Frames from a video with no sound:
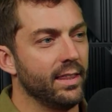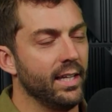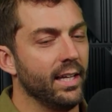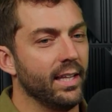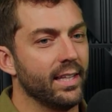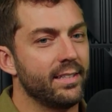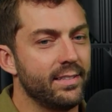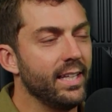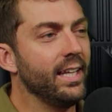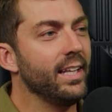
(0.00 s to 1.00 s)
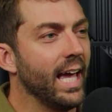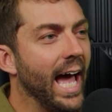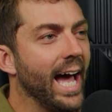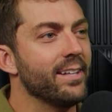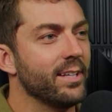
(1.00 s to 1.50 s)
The city
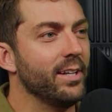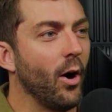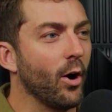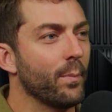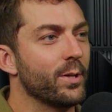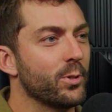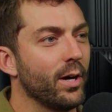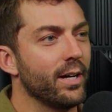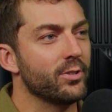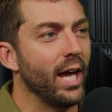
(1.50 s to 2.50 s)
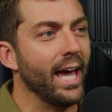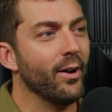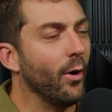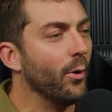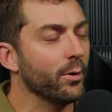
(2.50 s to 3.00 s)
has an arbitrage at
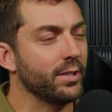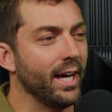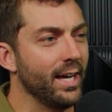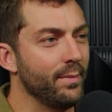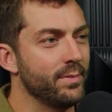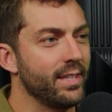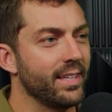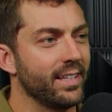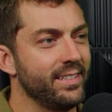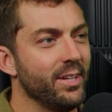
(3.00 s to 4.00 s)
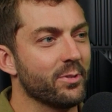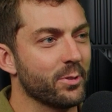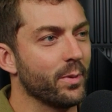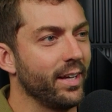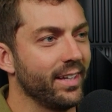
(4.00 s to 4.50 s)
all times that the casinos are
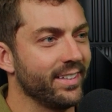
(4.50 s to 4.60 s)
running.